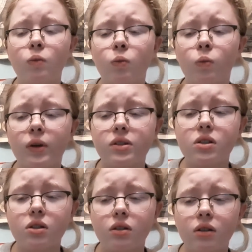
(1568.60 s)

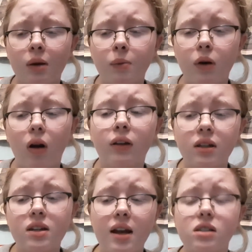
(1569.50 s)
on the
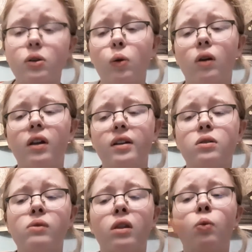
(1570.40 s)
test correlates
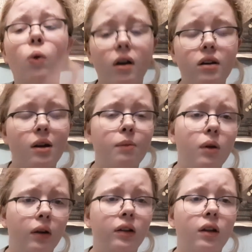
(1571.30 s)
with what number
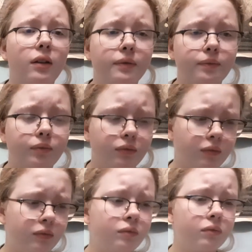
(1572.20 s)
on the
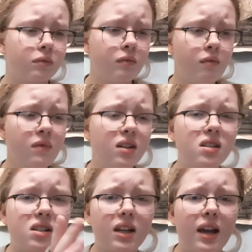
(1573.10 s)

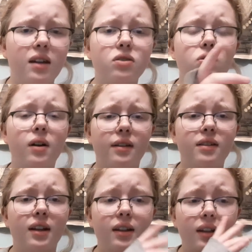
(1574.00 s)
Scantron
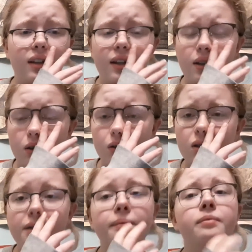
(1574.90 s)
thing that they used.